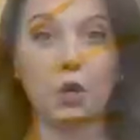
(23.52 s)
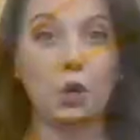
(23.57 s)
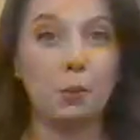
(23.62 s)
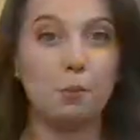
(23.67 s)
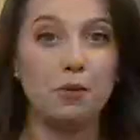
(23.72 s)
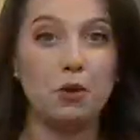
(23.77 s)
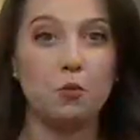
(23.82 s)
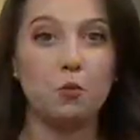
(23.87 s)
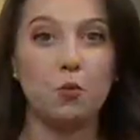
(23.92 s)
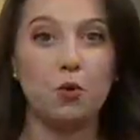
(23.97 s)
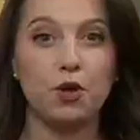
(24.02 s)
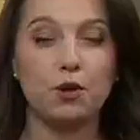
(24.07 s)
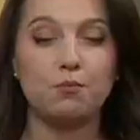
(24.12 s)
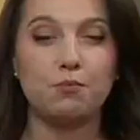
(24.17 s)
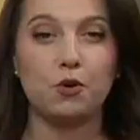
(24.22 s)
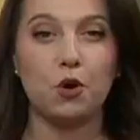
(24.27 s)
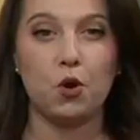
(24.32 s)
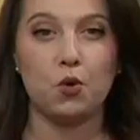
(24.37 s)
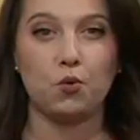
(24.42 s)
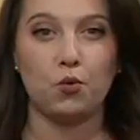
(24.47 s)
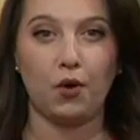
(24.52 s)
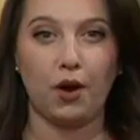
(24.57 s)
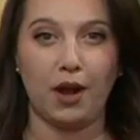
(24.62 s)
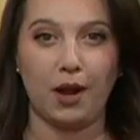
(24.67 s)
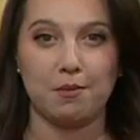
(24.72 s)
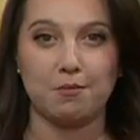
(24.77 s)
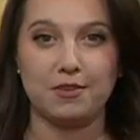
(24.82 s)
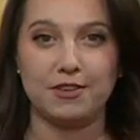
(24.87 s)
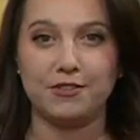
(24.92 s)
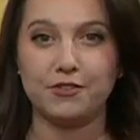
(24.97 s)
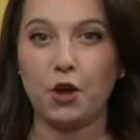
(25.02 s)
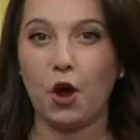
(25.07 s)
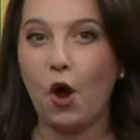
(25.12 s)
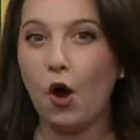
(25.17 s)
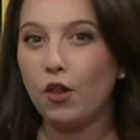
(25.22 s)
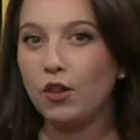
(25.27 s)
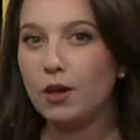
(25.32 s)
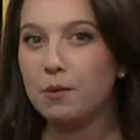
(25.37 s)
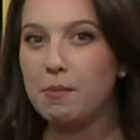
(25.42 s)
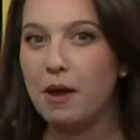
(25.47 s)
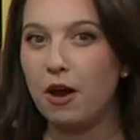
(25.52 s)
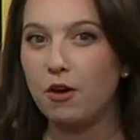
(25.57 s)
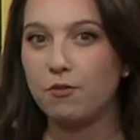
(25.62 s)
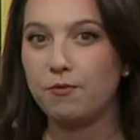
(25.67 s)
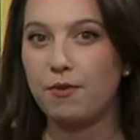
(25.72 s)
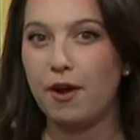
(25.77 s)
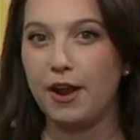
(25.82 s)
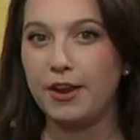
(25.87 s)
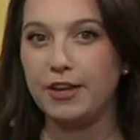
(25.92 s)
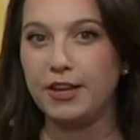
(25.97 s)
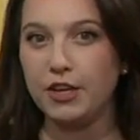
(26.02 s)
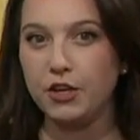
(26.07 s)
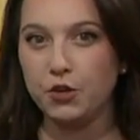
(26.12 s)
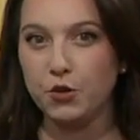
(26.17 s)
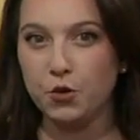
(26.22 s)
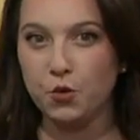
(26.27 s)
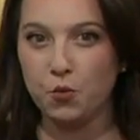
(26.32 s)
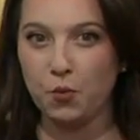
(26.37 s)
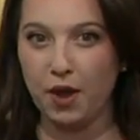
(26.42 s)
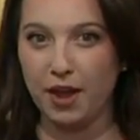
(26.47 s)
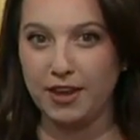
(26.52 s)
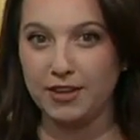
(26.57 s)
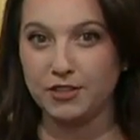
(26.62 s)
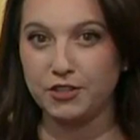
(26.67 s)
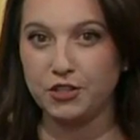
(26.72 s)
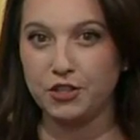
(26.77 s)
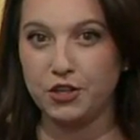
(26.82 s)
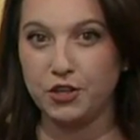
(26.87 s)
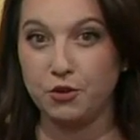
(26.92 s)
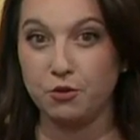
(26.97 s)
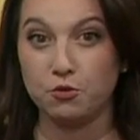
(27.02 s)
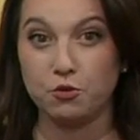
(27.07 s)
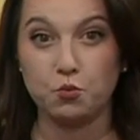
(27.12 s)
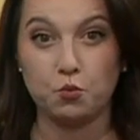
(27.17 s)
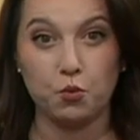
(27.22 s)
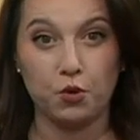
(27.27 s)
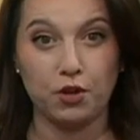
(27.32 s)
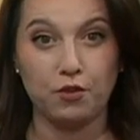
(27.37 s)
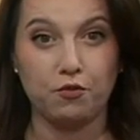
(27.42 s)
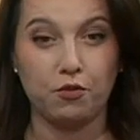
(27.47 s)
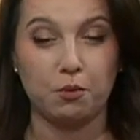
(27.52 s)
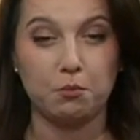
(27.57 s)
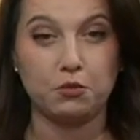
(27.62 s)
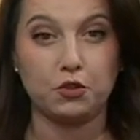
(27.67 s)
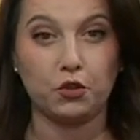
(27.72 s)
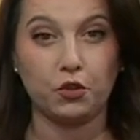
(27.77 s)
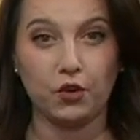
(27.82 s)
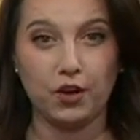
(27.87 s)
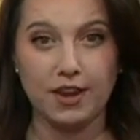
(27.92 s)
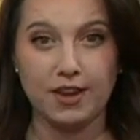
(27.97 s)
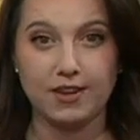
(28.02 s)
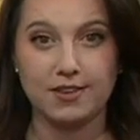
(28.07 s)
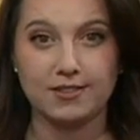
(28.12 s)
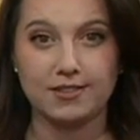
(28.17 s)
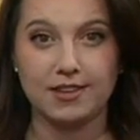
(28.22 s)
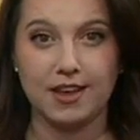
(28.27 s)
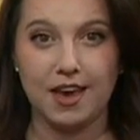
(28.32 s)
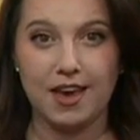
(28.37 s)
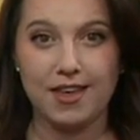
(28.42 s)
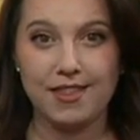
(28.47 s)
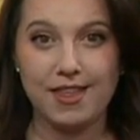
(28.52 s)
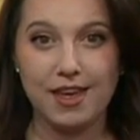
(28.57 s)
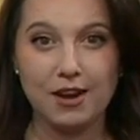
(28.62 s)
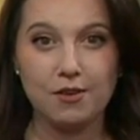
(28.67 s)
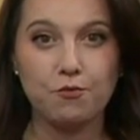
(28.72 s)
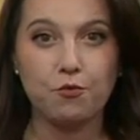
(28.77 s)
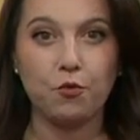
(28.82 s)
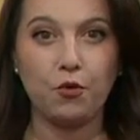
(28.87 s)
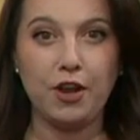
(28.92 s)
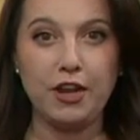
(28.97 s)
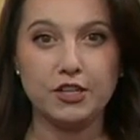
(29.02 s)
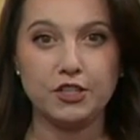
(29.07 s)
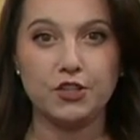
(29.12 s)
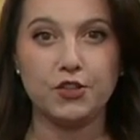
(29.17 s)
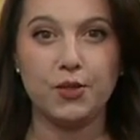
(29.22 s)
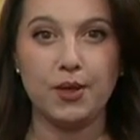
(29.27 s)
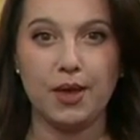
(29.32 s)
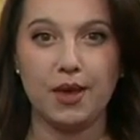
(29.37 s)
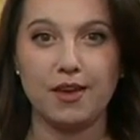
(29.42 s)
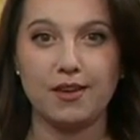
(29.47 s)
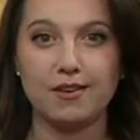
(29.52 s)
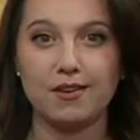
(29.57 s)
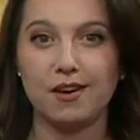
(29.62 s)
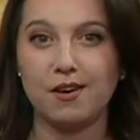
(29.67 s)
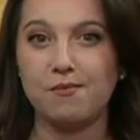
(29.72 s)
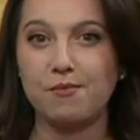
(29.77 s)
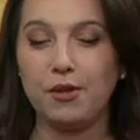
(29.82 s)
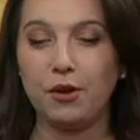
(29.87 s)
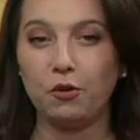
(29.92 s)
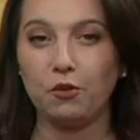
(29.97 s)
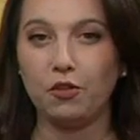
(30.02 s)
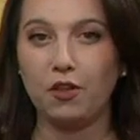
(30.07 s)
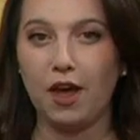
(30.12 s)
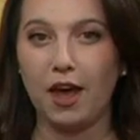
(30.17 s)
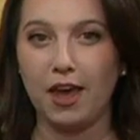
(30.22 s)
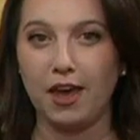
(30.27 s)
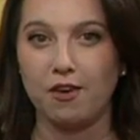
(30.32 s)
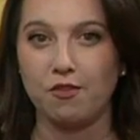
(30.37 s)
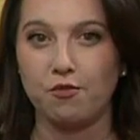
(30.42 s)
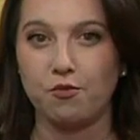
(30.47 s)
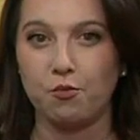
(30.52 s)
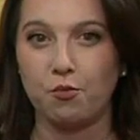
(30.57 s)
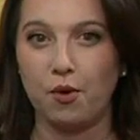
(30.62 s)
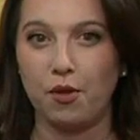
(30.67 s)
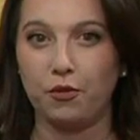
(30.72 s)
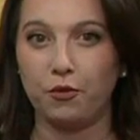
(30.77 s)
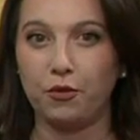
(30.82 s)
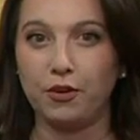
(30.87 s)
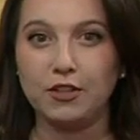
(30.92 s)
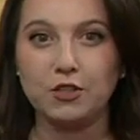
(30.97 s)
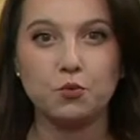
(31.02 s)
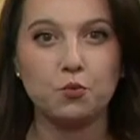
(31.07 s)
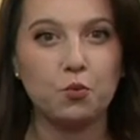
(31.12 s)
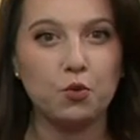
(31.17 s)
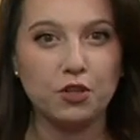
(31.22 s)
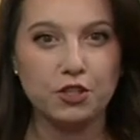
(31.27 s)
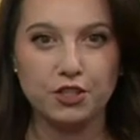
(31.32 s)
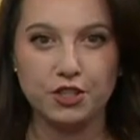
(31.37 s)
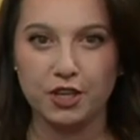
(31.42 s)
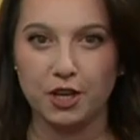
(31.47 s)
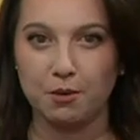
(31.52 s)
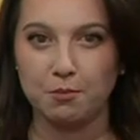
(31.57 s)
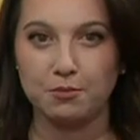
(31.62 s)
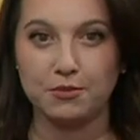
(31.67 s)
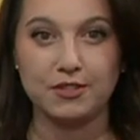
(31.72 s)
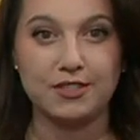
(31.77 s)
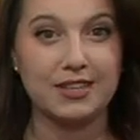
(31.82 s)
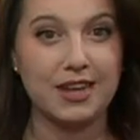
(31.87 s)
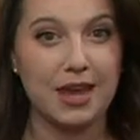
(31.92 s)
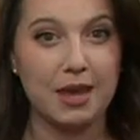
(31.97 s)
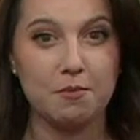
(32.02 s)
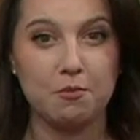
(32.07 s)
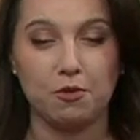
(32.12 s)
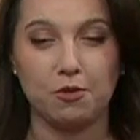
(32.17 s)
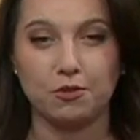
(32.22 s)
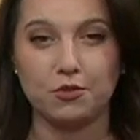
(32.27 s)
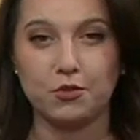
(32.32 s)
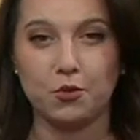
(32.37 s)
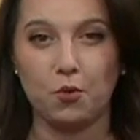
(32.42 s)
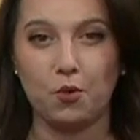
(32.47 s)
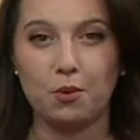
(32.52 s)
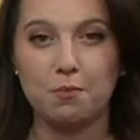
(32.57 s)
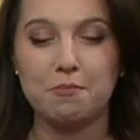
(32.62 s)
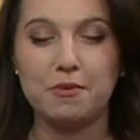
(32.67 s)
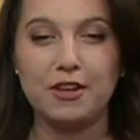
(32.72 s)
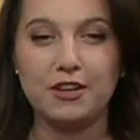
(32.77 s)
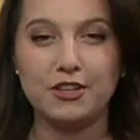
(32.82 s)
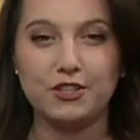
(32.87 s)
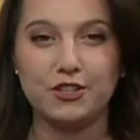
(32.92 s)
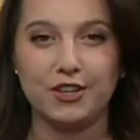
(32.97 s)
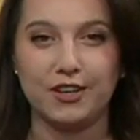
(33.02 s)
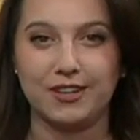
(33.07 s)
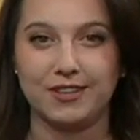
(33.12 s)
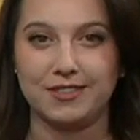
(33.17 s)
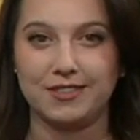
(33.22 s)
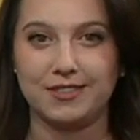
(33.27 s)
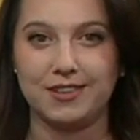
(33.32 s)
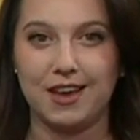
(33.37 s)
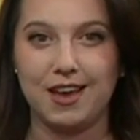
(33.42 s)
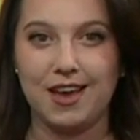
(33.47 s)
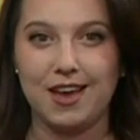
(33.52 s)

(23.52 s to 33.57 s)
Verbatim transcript: Urban Wood Program is all about finding new ways to use wood from trees that have reached the end of their life, whether it's wood chips, tables, or benches.